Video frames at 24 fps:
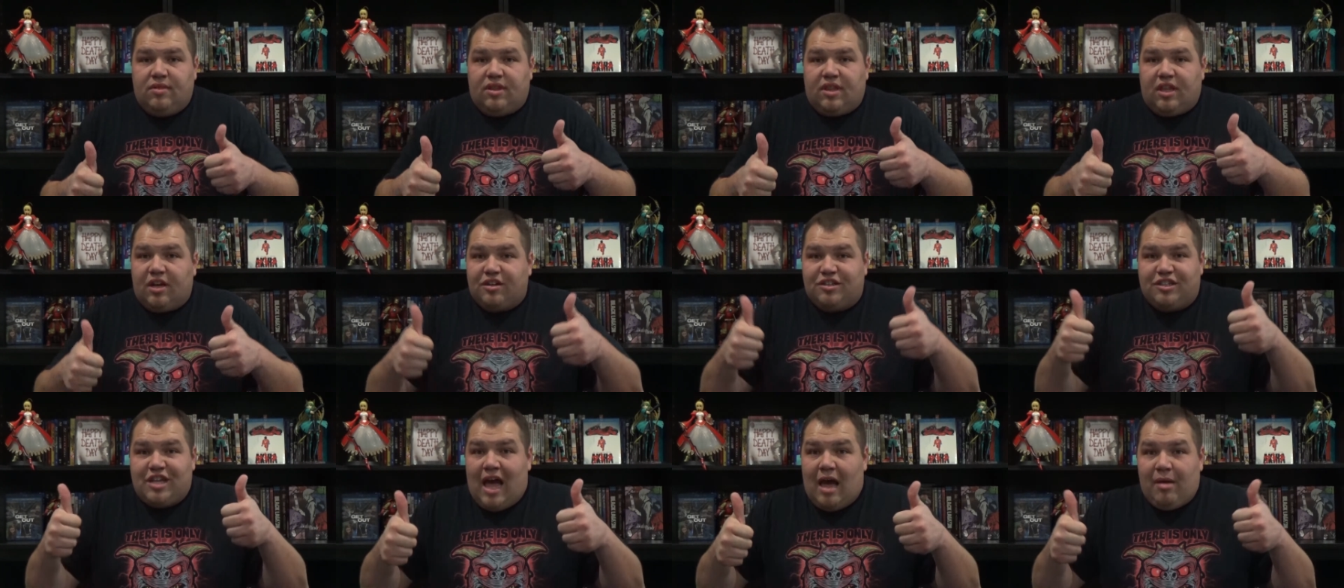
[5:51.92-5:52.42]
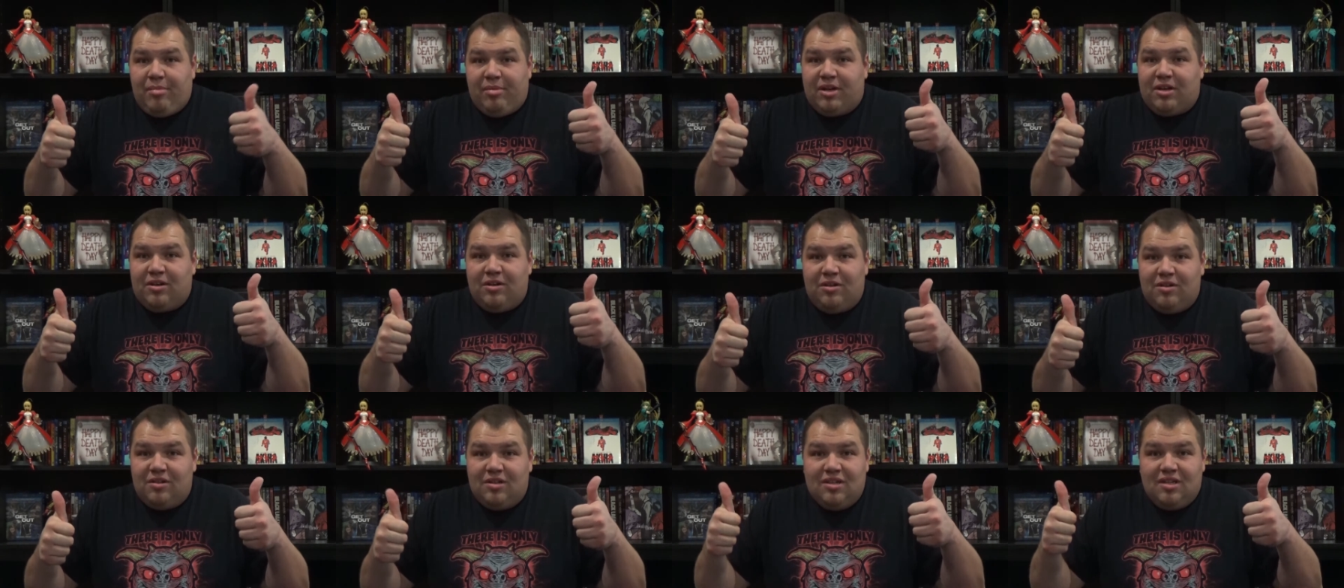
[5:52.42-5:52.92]
they're
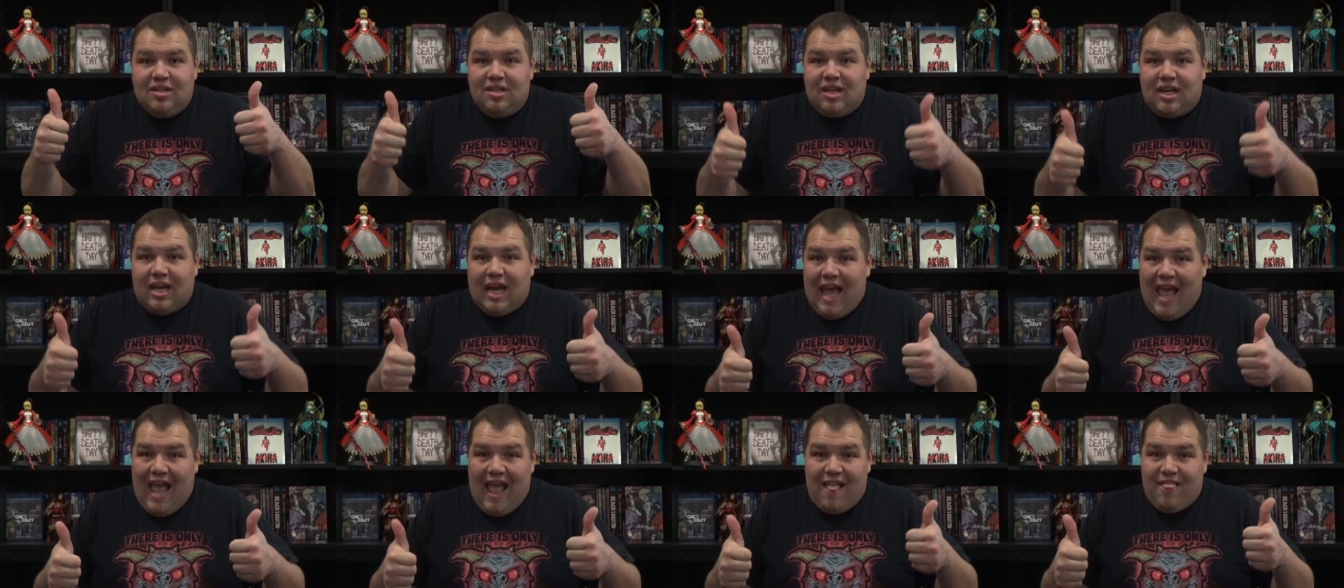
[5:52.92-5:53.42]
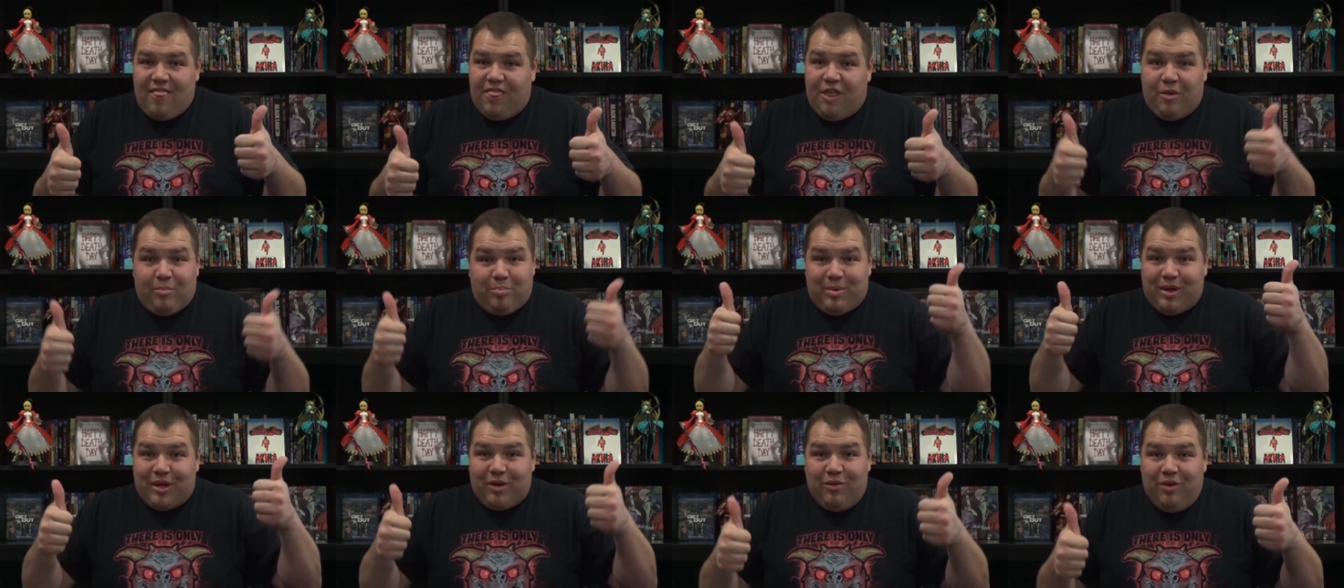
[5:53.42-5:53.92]
topical. The
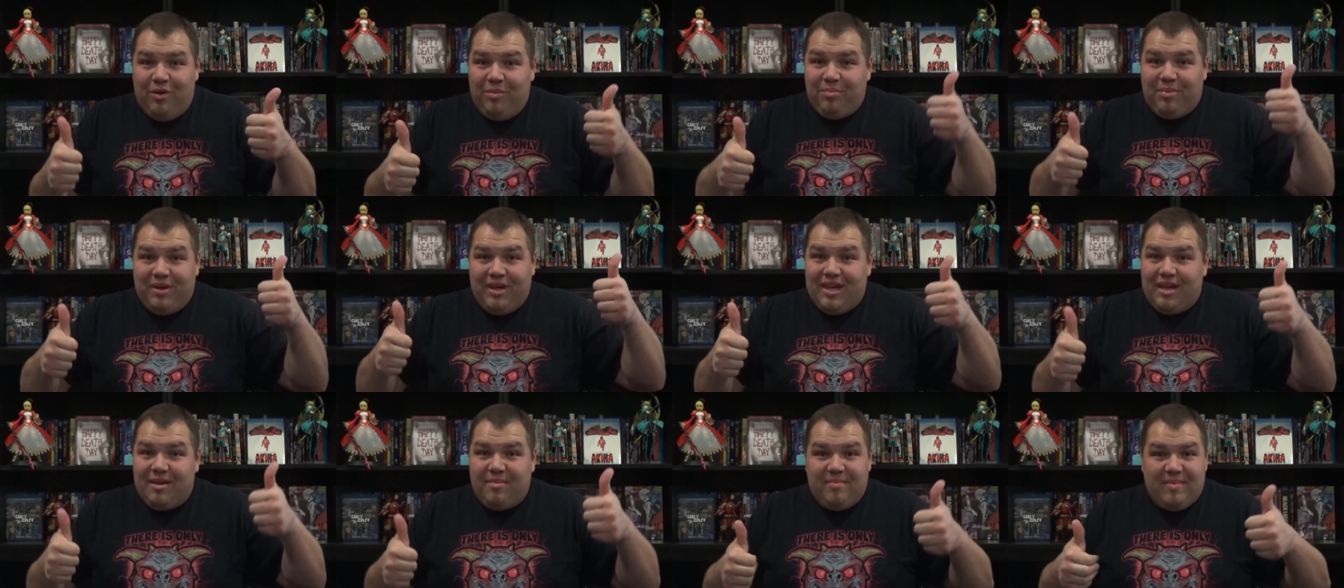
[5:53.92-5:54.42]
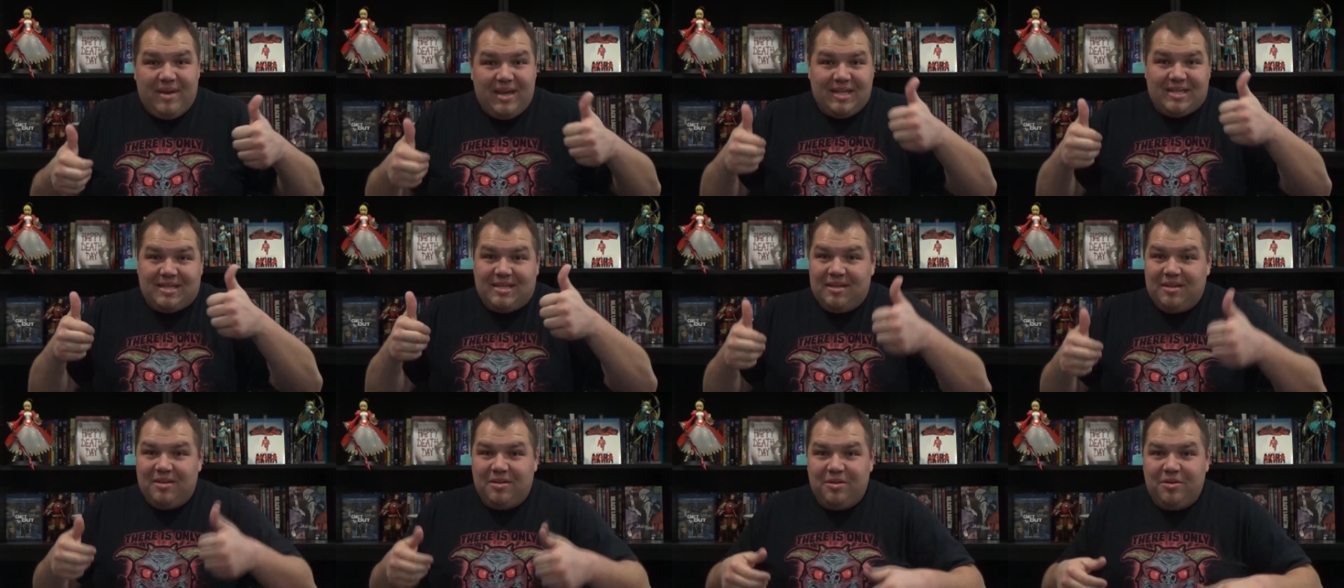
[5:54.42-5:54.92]
big one being Me
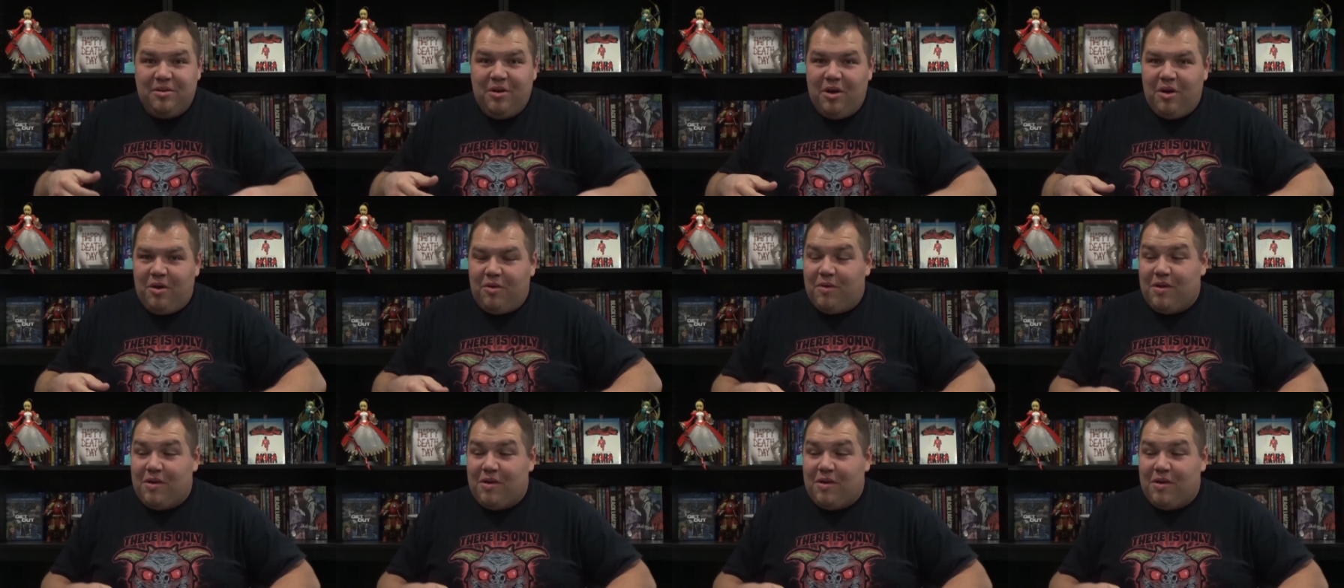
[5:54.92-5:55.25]
Too.